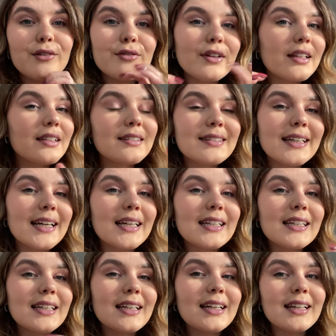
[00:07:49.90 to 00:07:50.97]

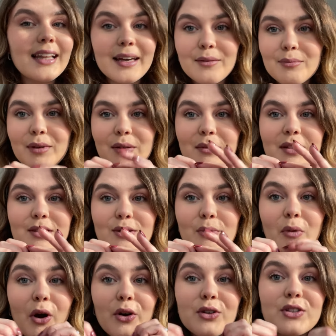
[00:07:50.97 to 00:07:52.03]
Valentine-y, like maybe
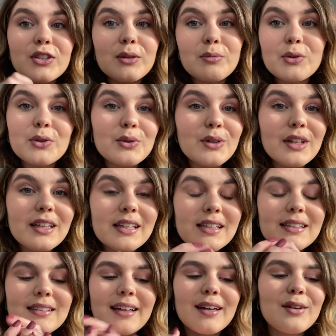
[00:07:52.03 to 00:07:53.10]
some heart-shaped
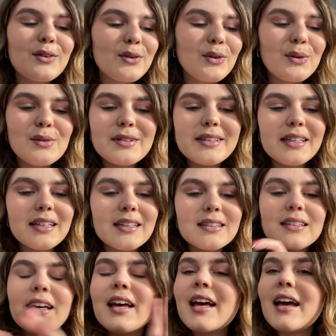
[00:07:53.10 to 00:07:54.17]
cookies, I don't know it
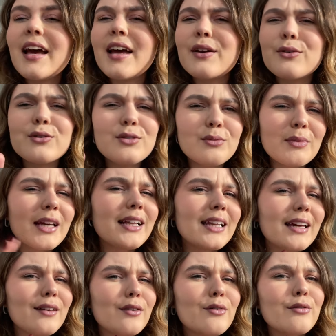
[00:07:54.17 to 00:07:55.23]
yet, and also make
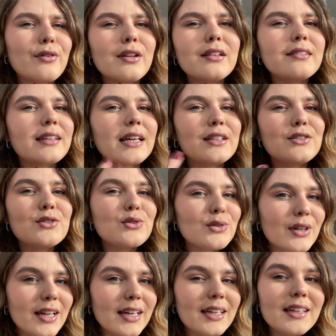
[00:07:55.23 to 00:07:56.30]
like a Valentine's
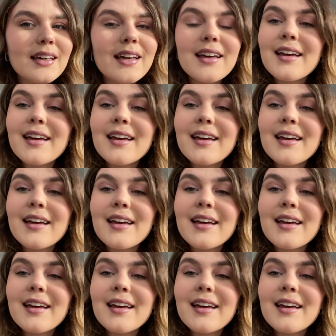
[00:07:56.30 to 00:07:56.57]
drink.